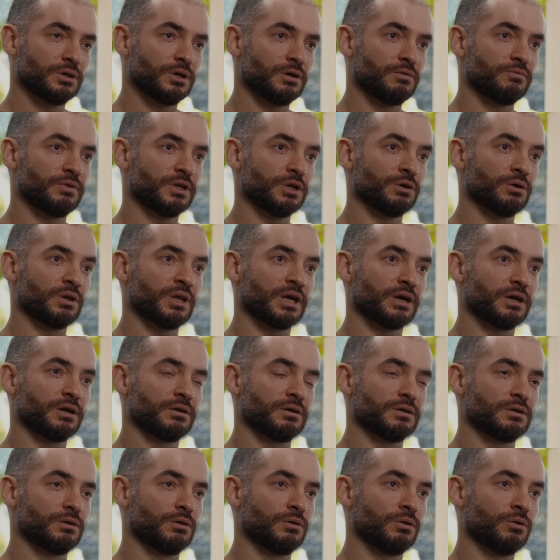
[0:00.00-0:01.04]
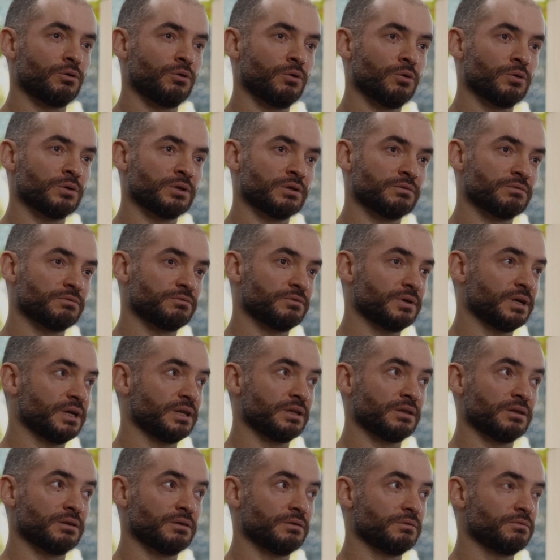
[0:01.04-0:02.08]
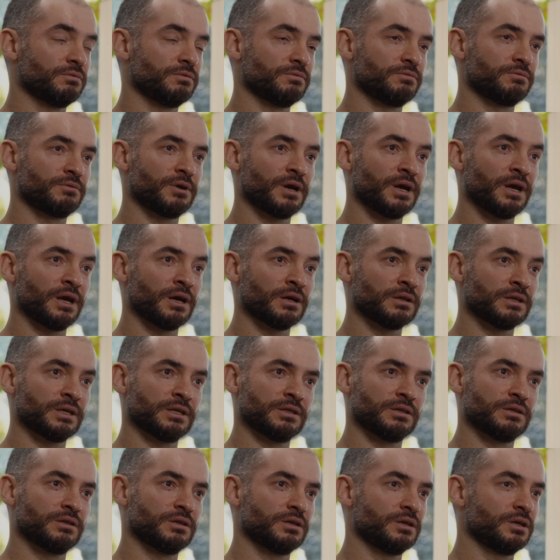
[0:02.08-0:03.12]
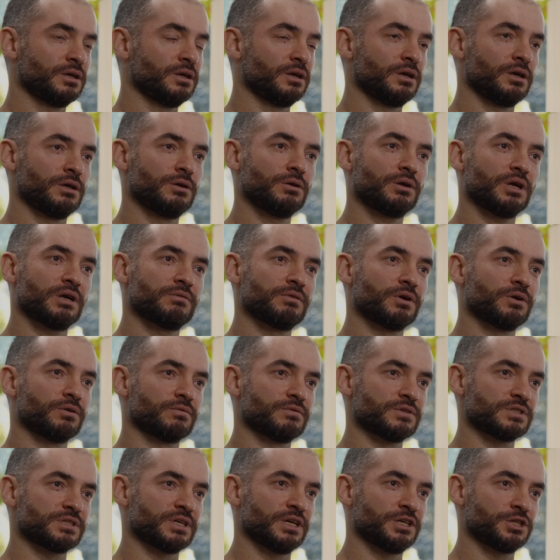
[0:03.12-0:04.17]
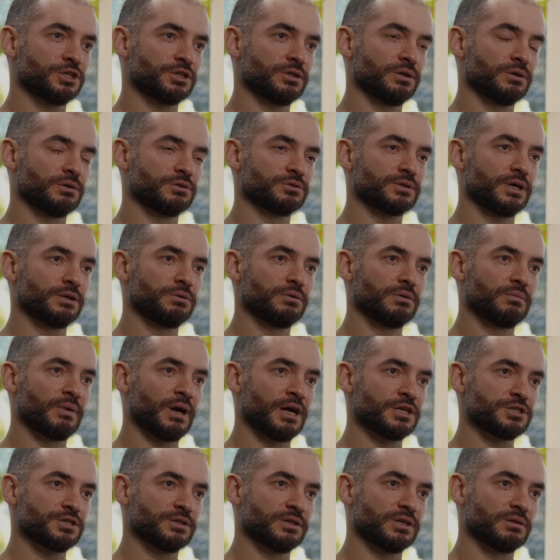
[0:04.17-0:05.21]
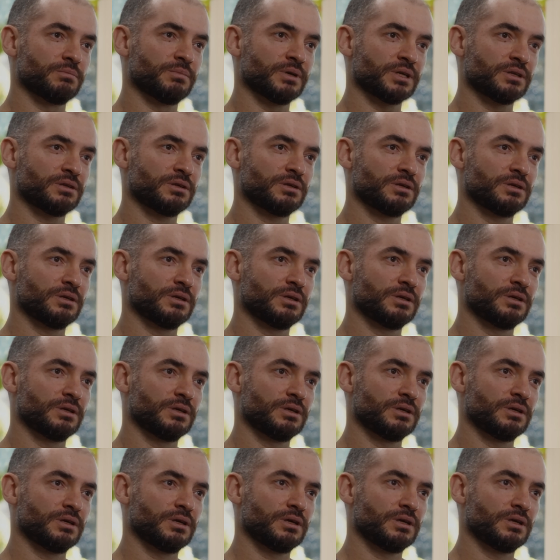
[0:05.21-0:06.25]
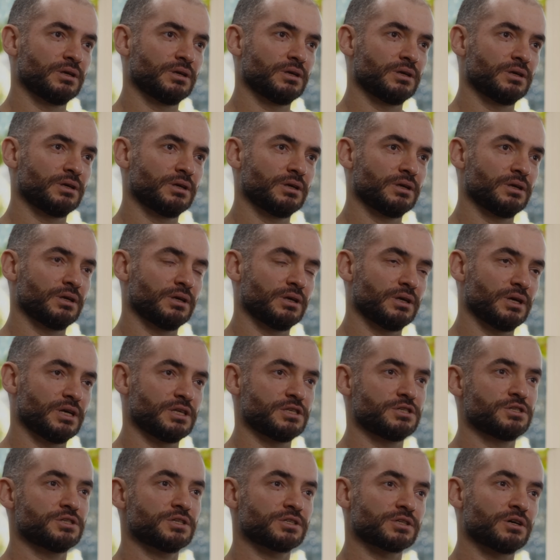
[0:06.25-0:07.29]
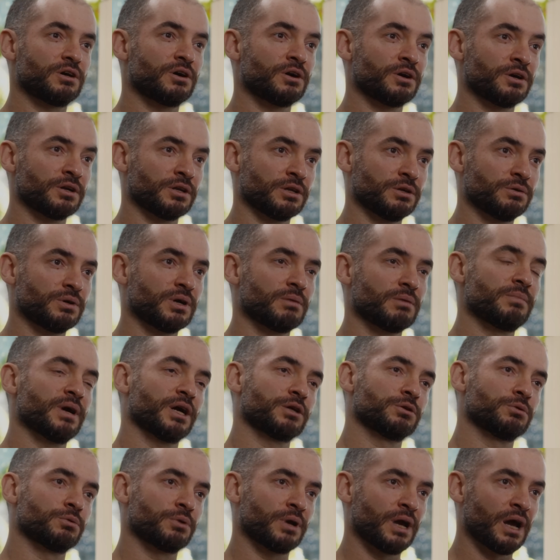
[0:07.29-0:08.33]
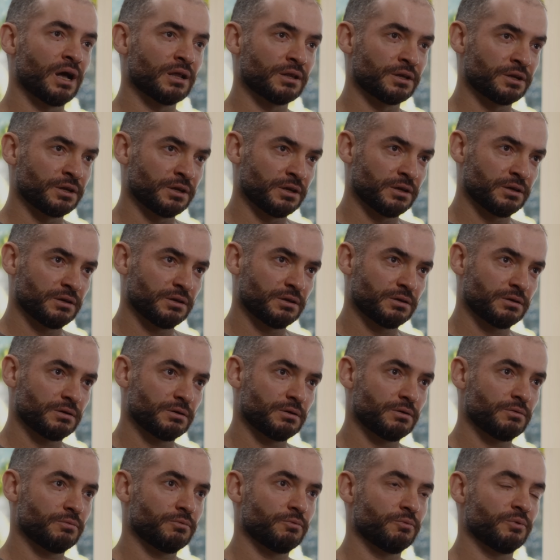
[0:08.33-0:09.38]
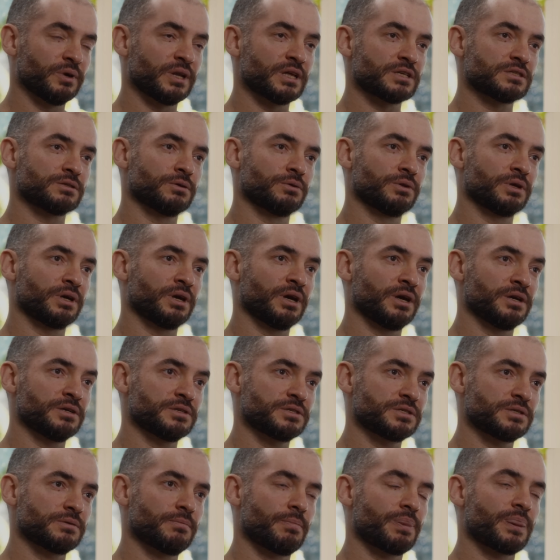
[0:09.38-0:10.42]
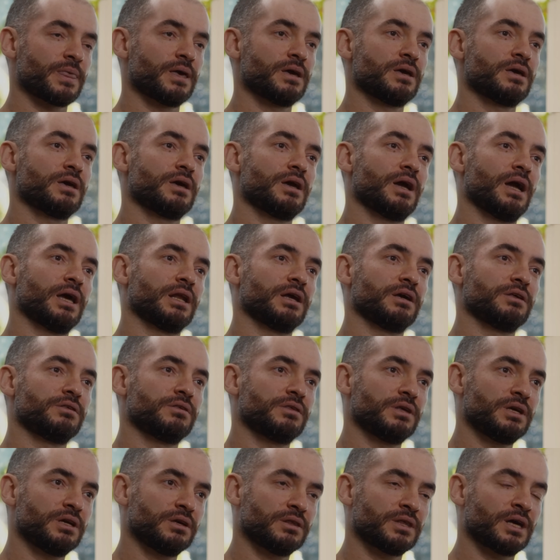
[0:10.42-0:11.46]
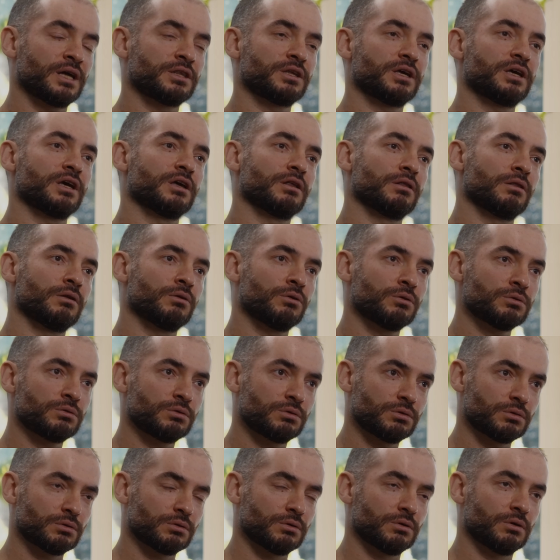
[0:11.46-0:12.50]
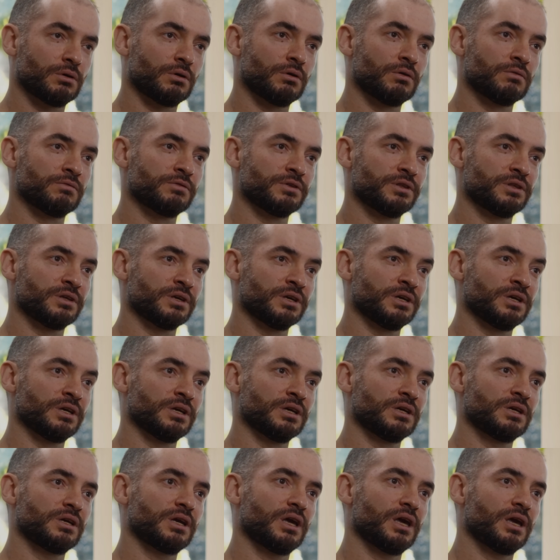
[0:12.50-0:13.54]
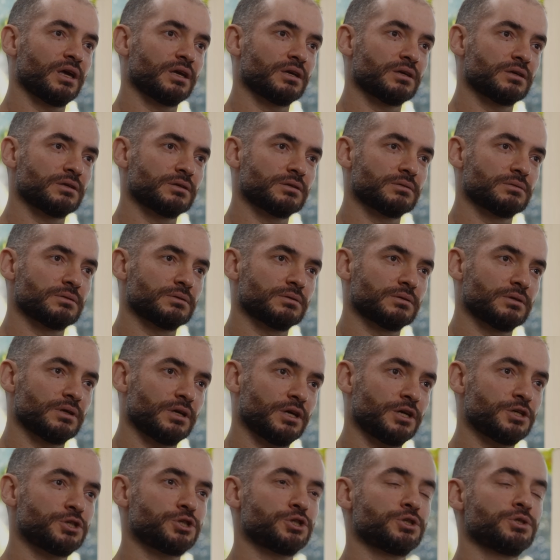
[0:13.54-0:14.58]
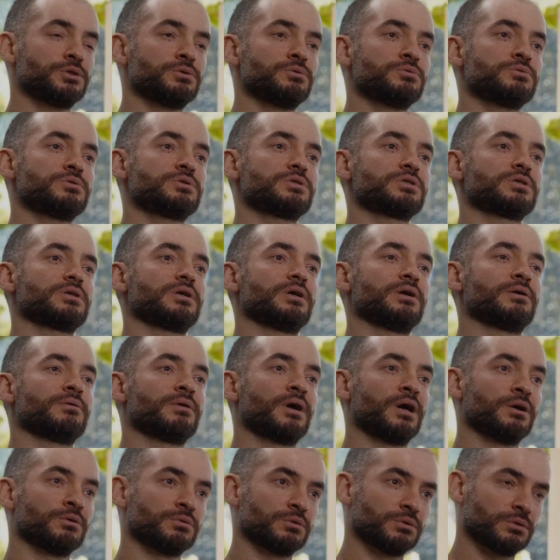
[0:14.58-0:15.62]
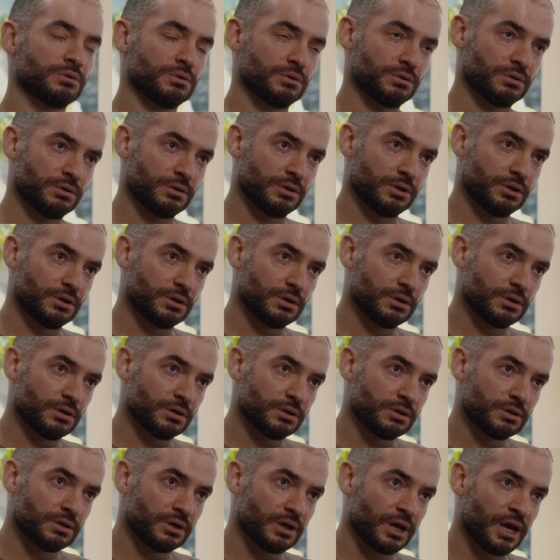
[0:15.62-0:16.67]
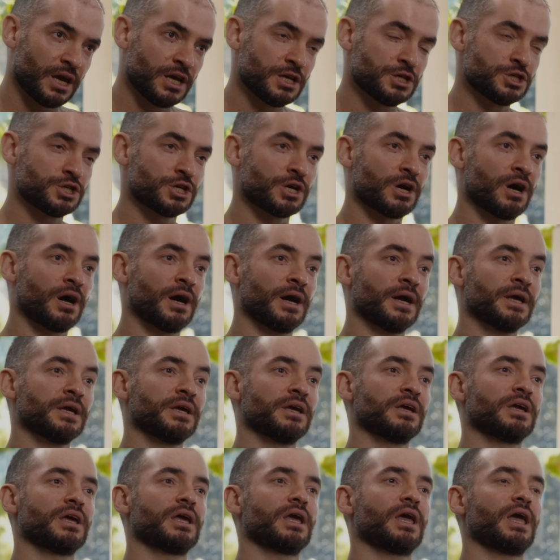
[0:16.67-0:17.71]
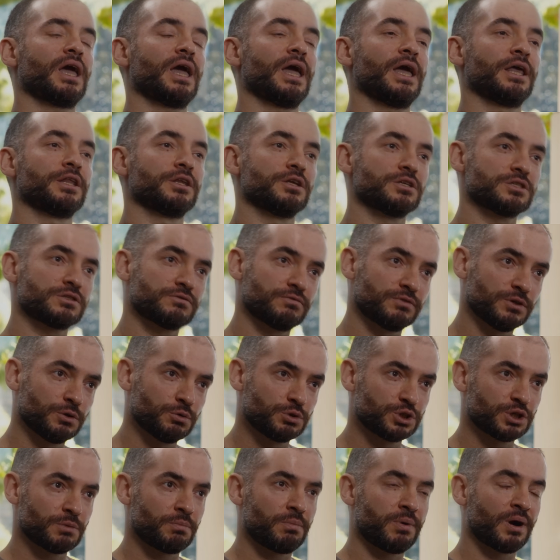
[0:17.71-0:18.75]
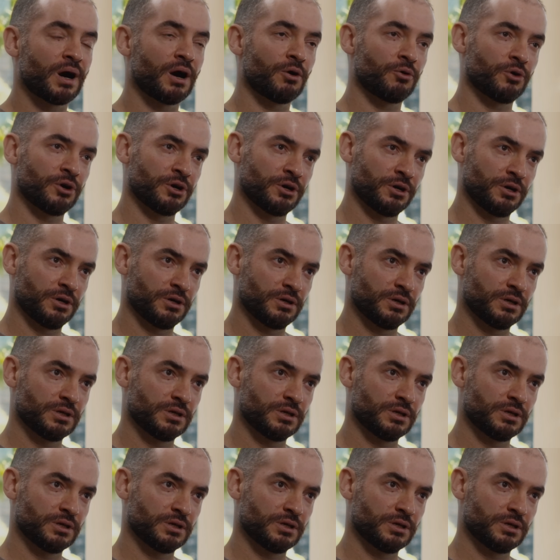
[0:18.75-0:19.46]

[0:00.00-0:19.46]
when you're like old and and frail and you can have a conversation, you can try to imagine it, but it's just hard and you back to reality where well, that's not the case. And I think that a lot of the issues around AGI and its future power